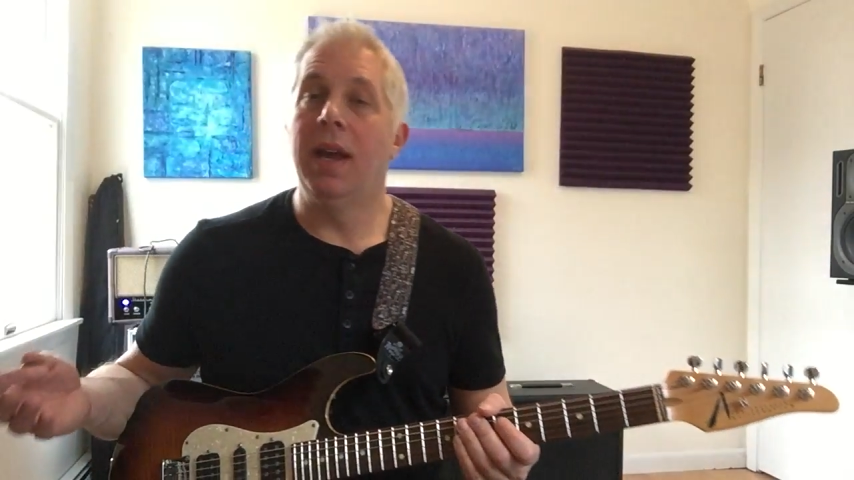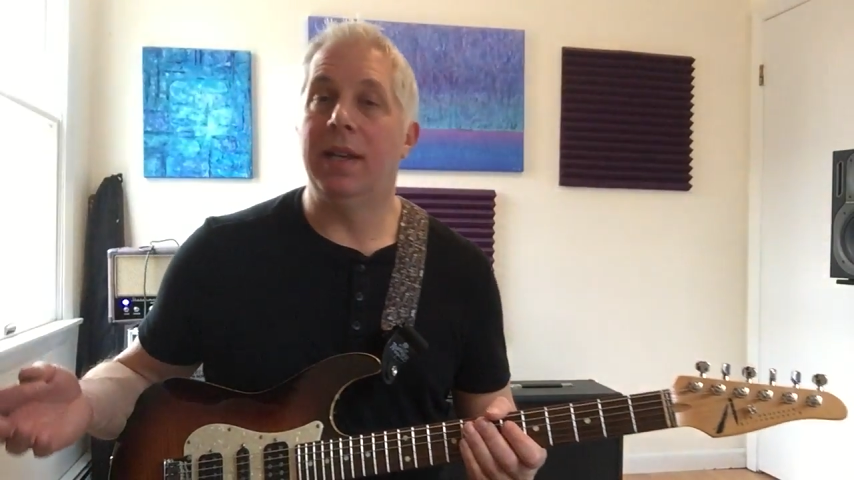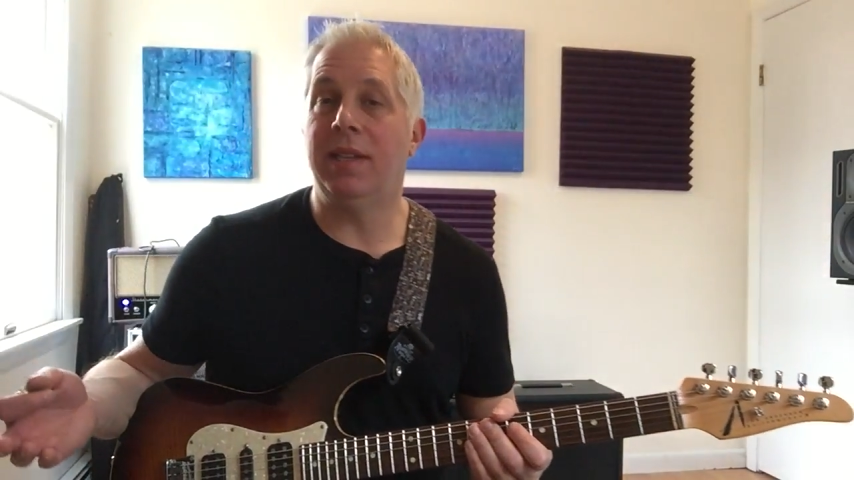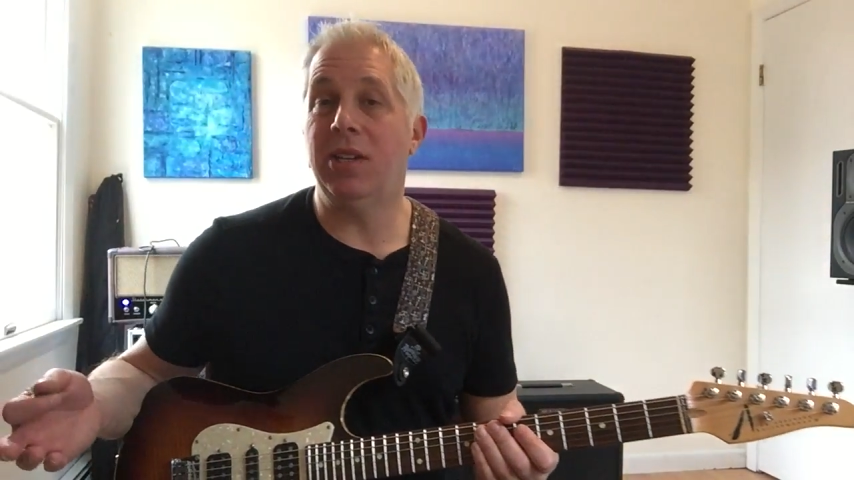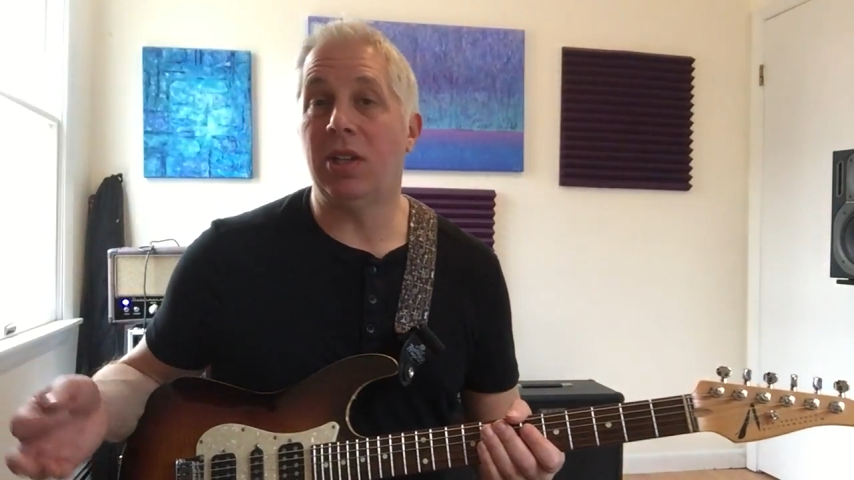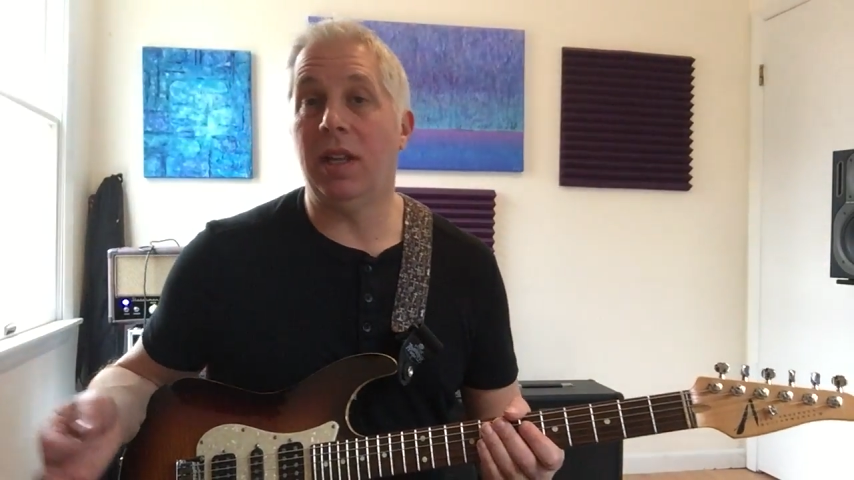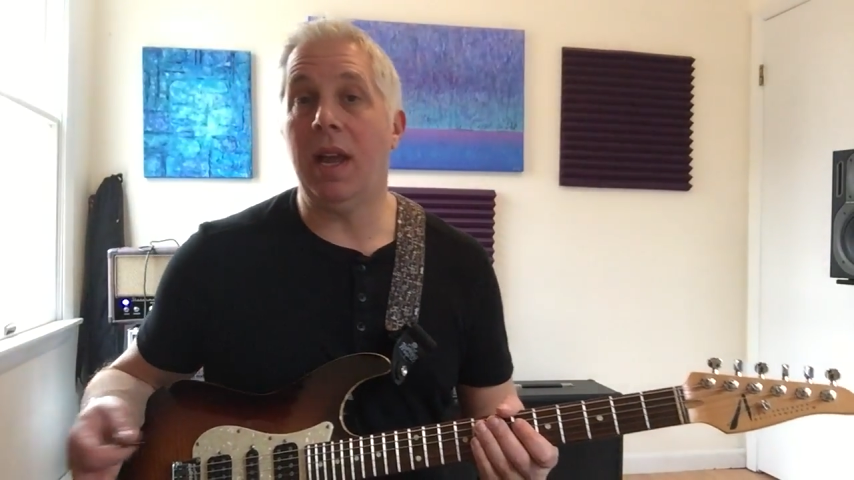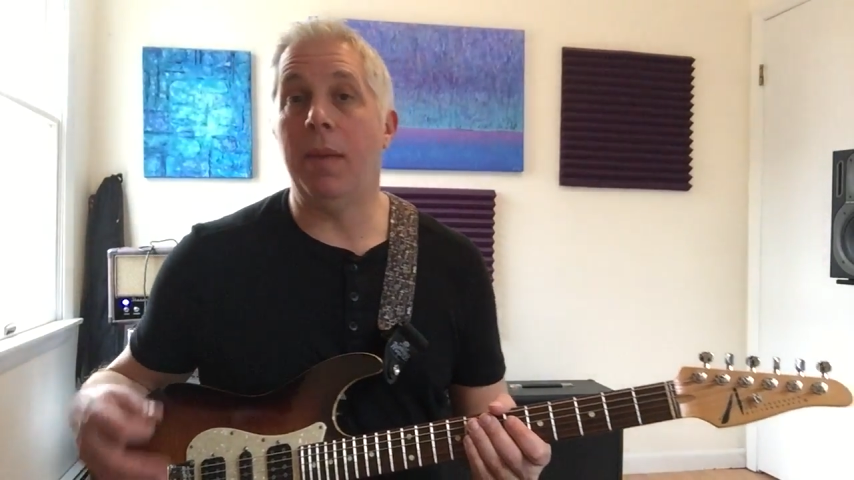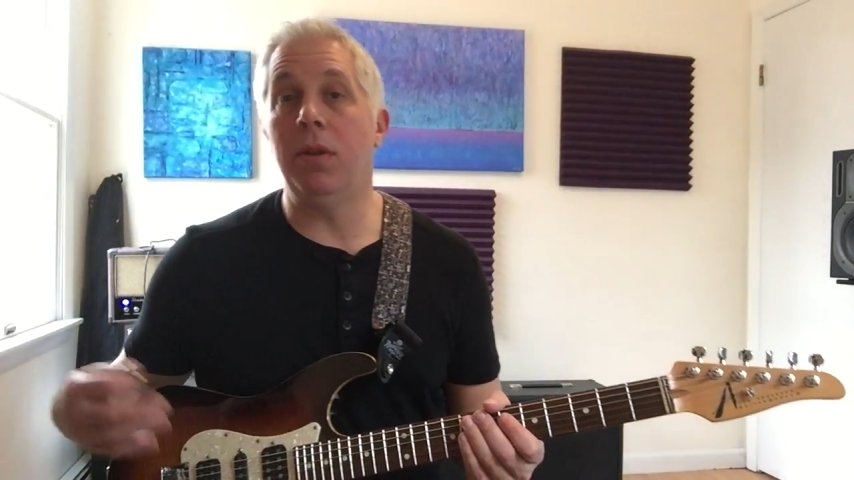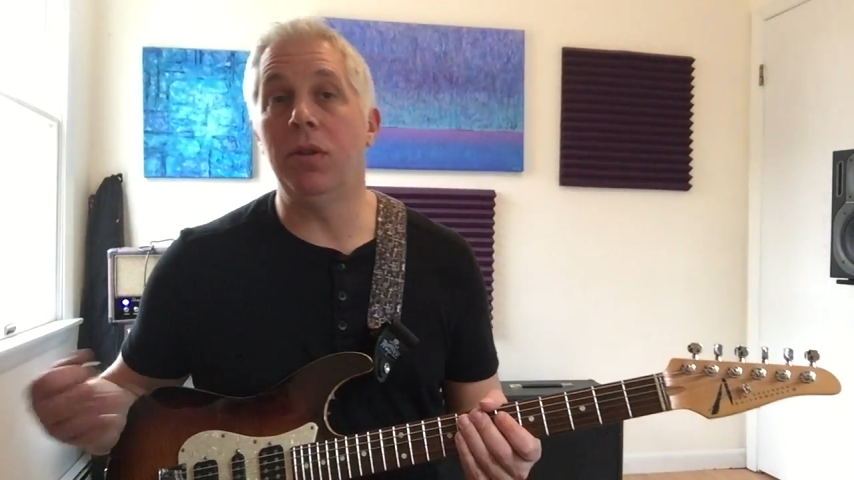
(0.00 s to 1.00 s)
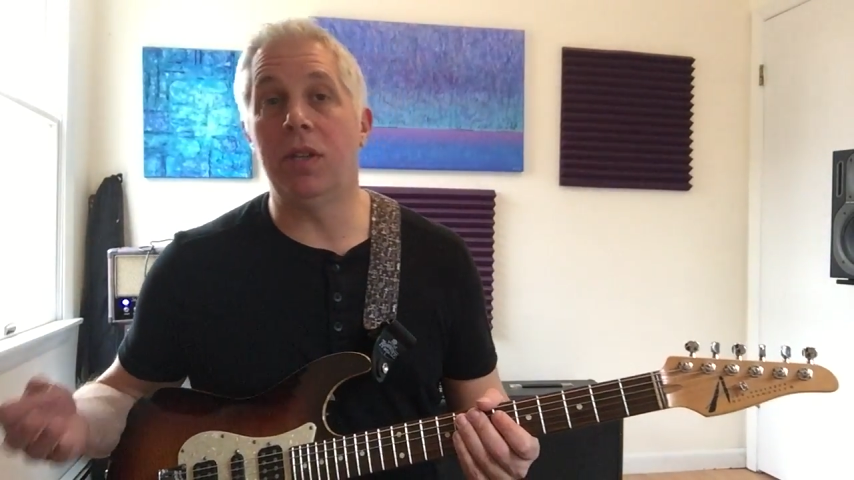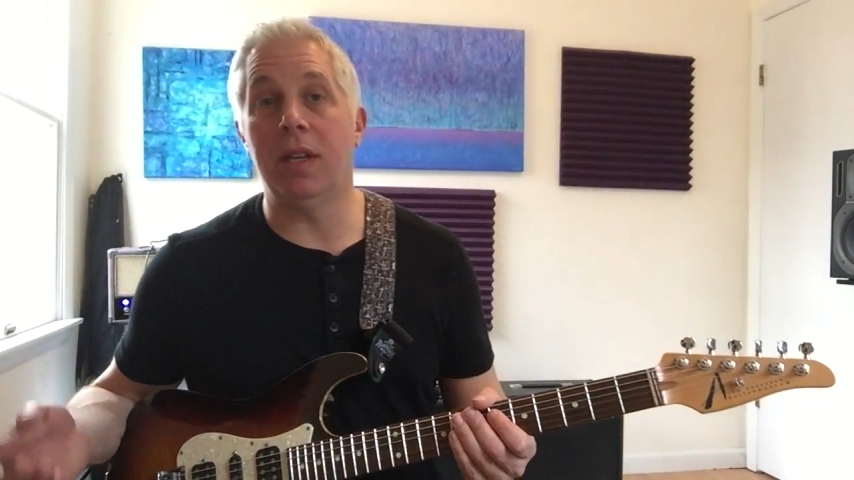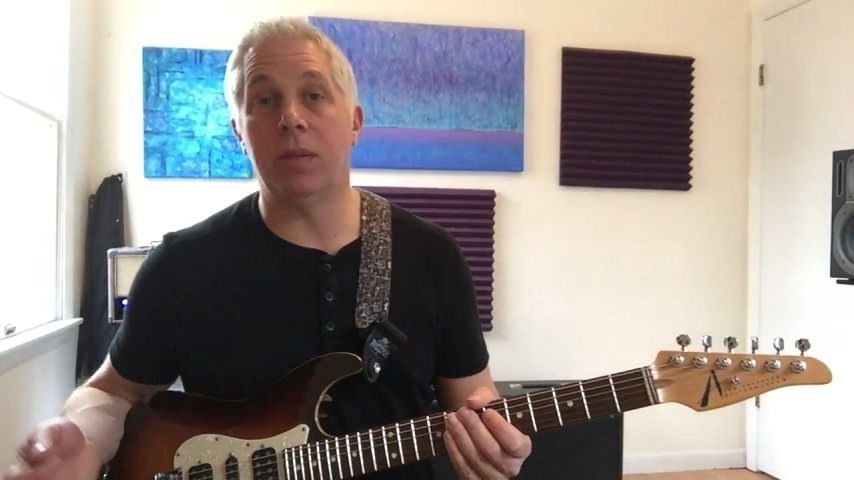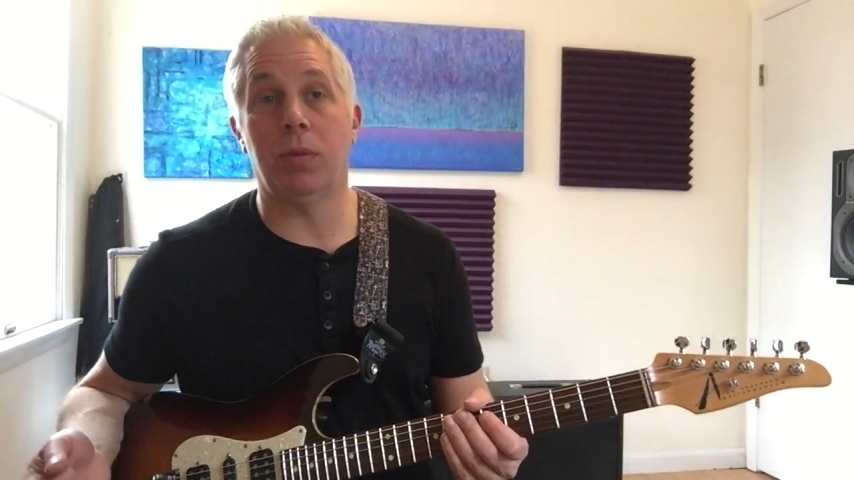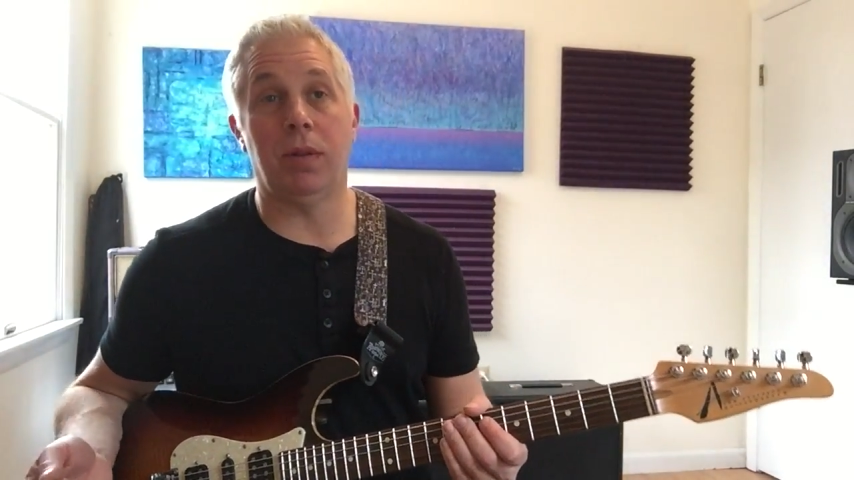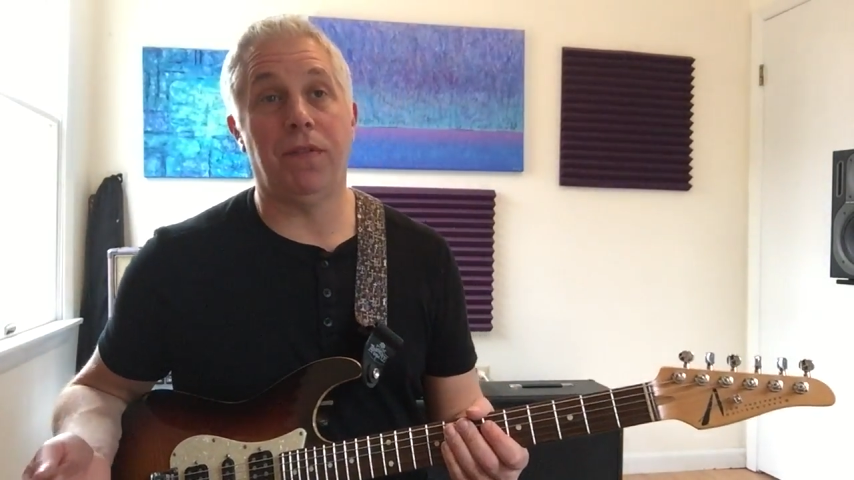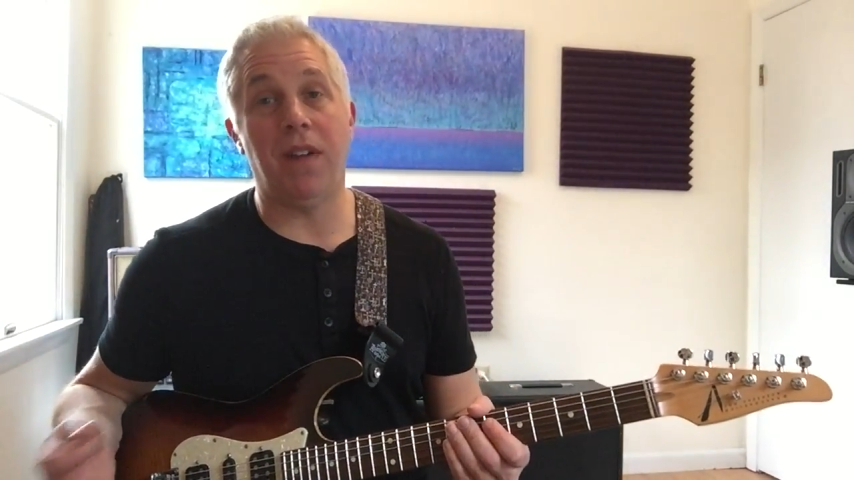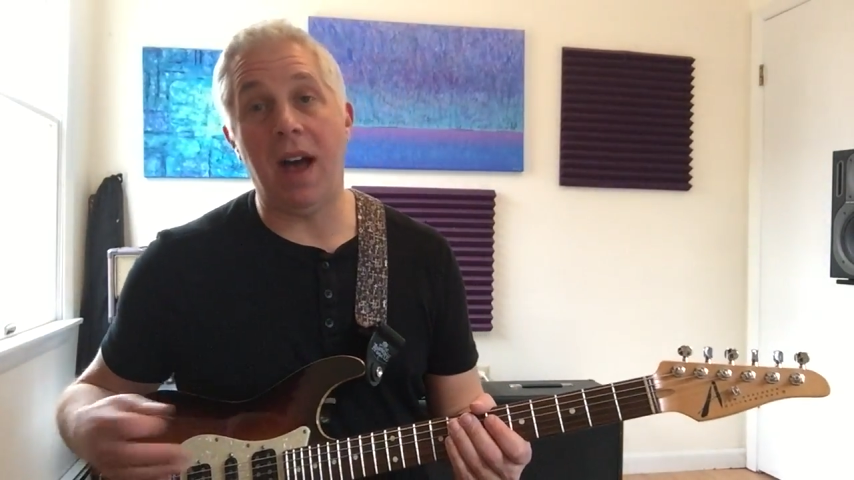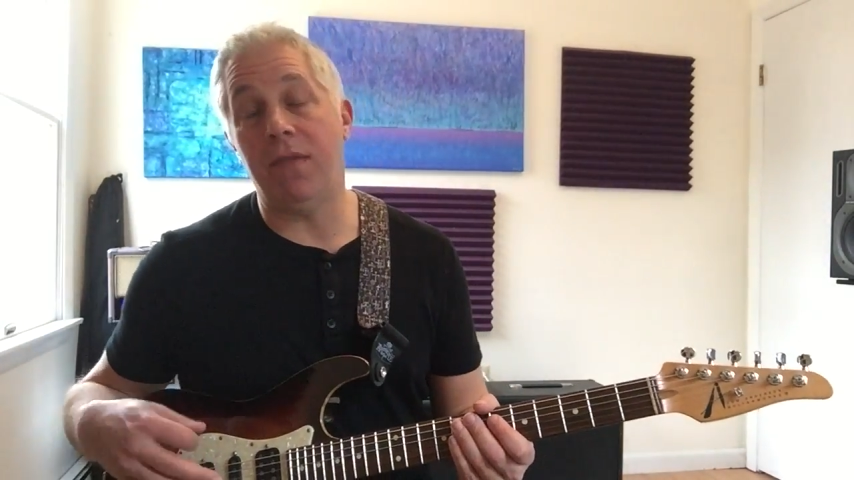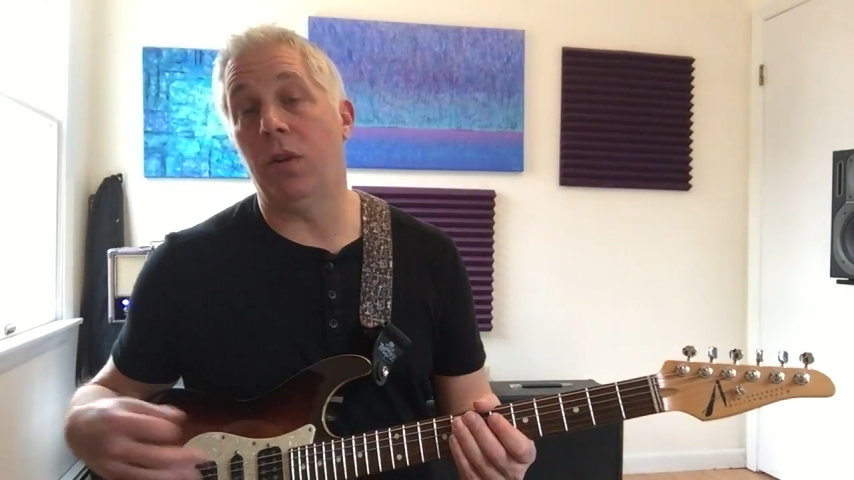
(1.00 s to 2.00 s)
essentially, I'm using, I suppose, a
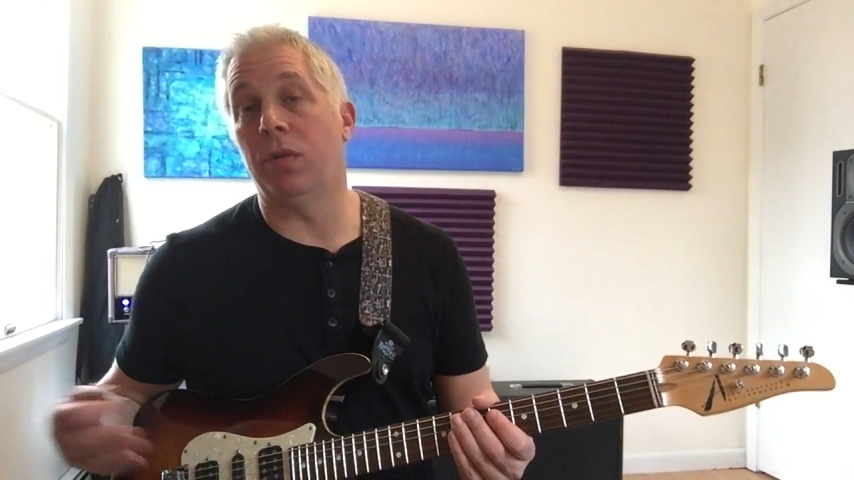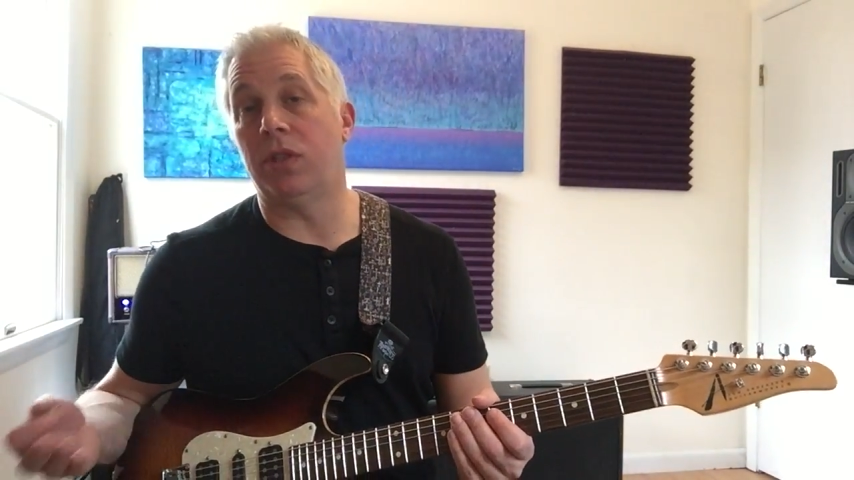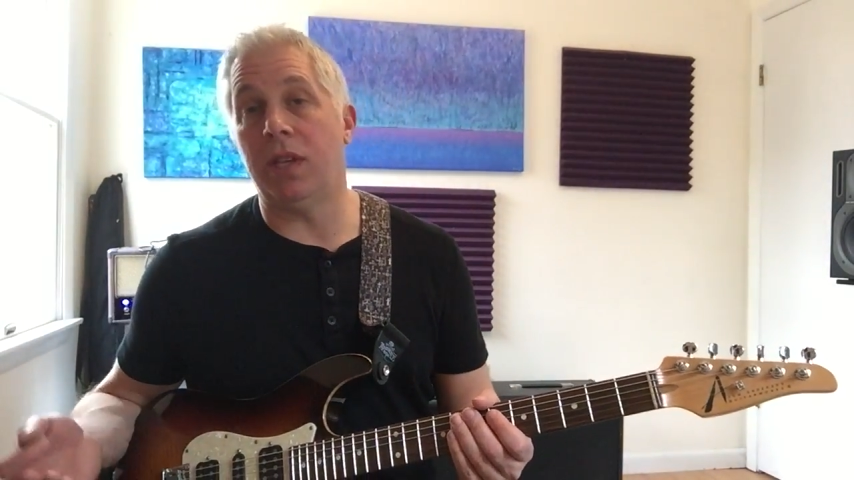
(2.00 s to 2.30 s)
5 note,